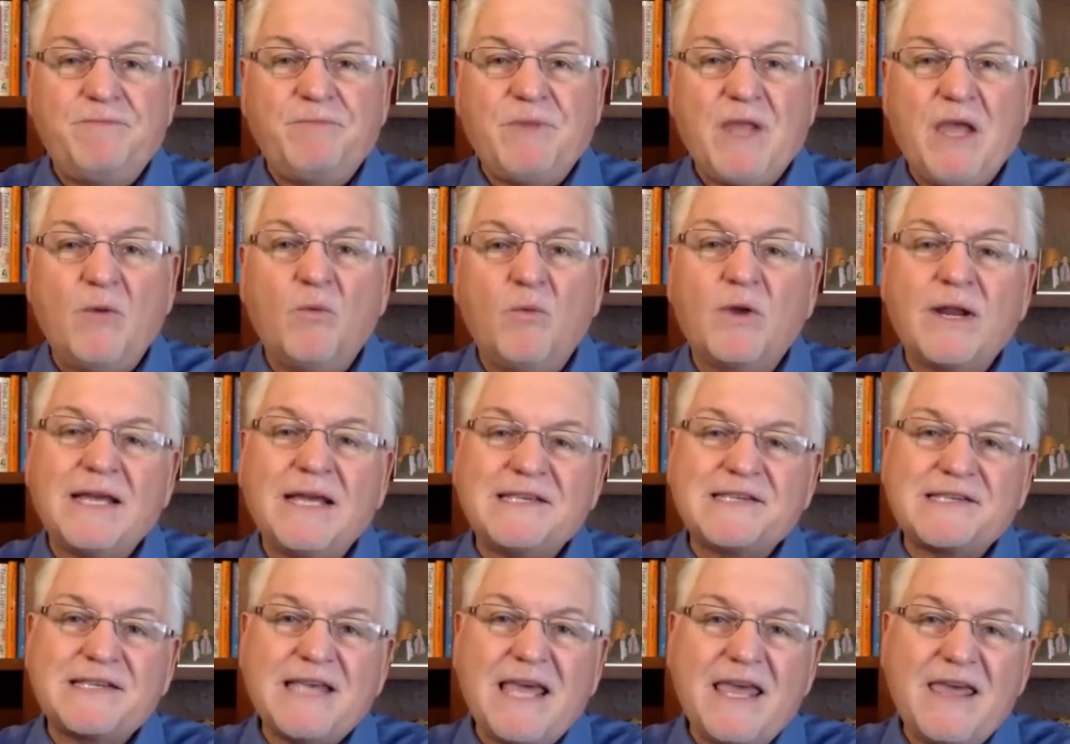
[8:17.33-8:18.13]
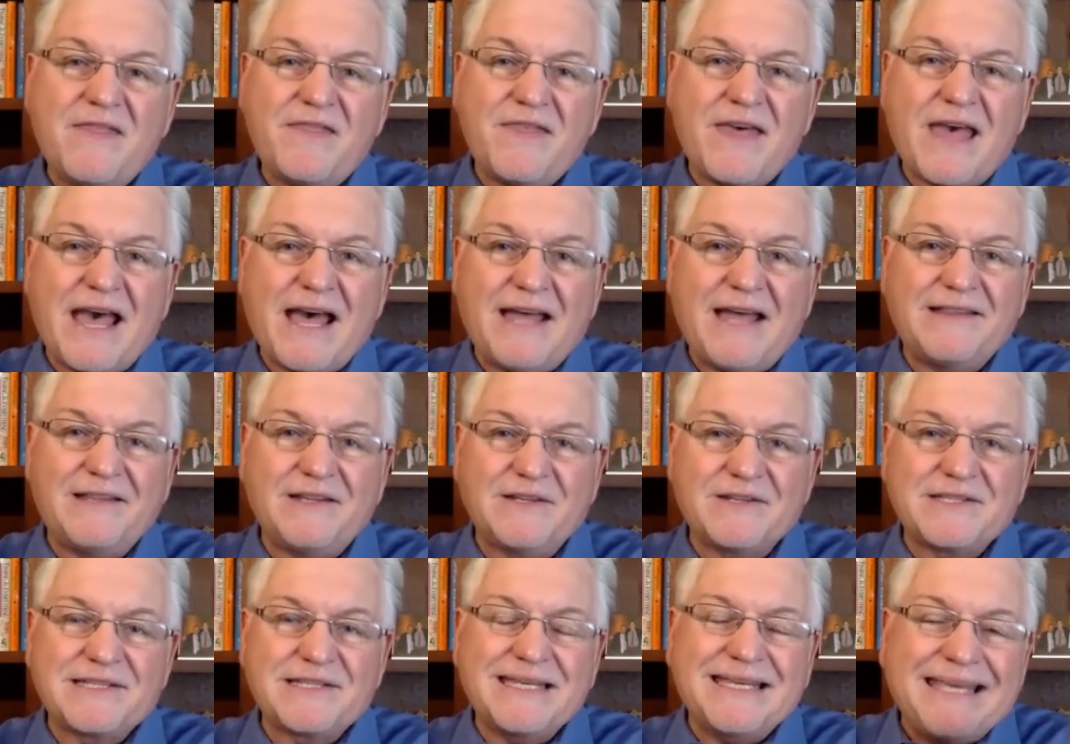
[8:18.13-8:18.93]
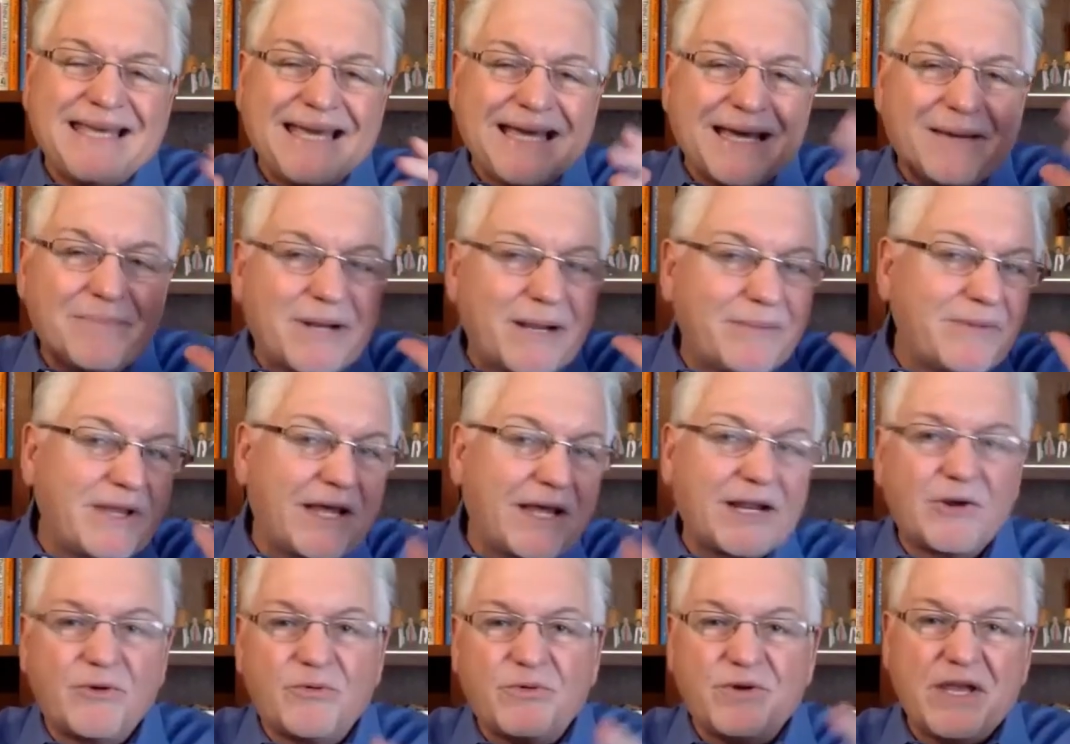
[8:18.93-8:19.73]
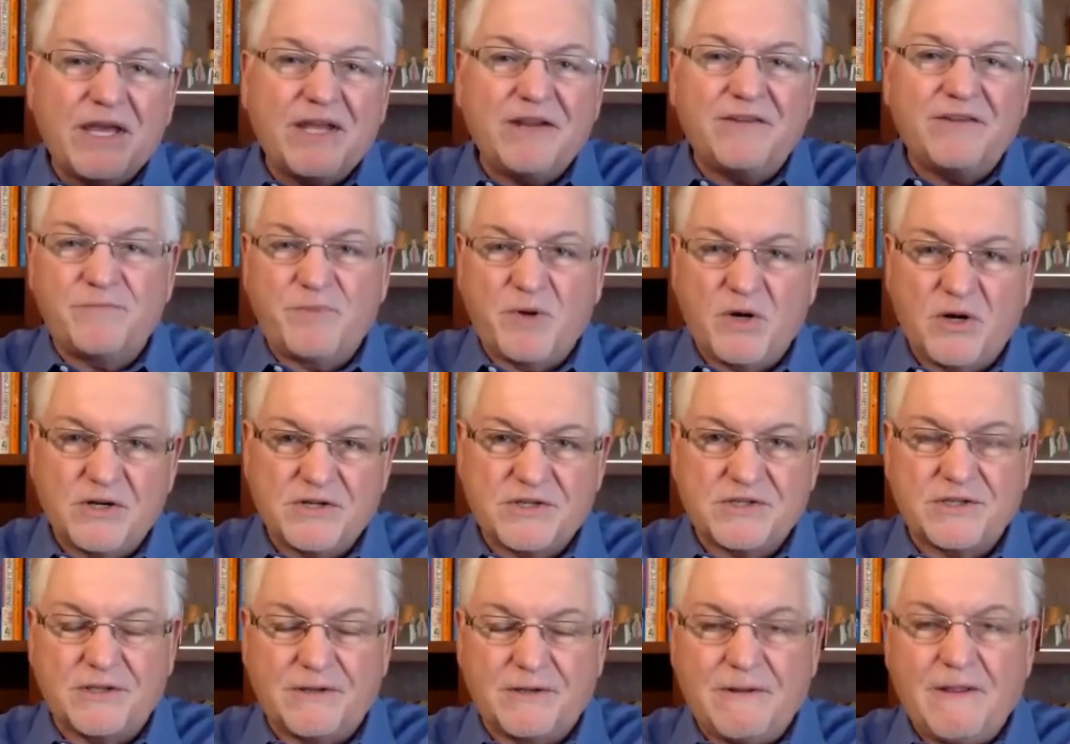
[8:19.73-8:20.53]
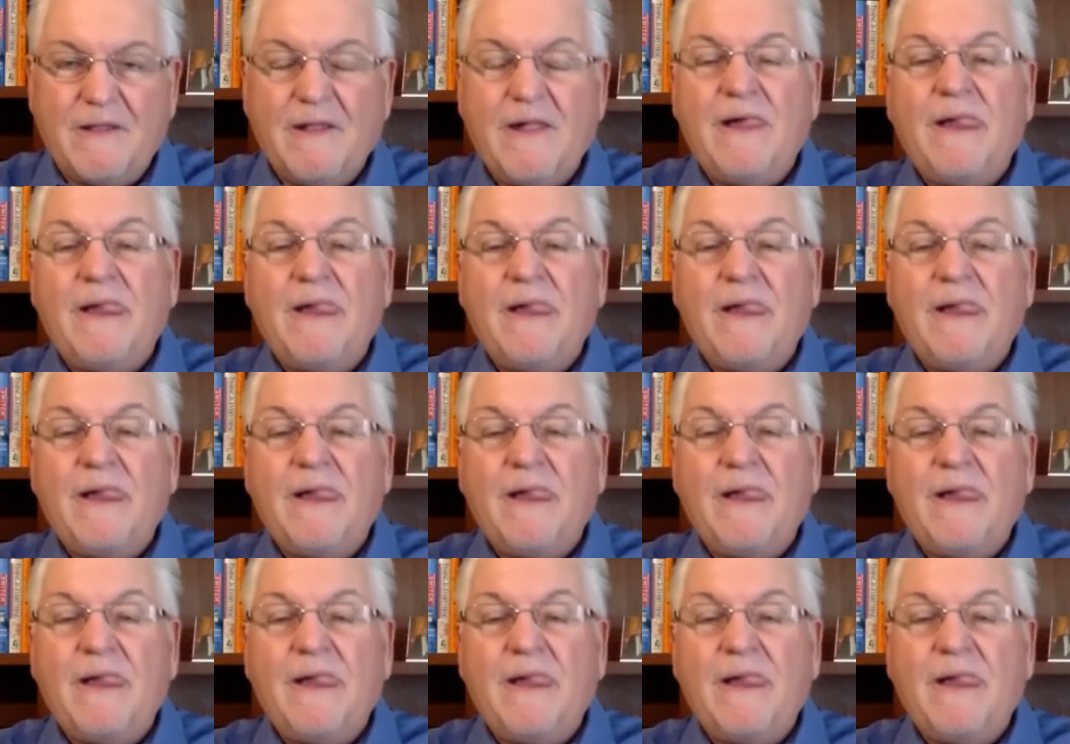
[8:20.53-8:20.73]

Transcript: And when I say that, they'll say, yeah, but I'm not a creative person.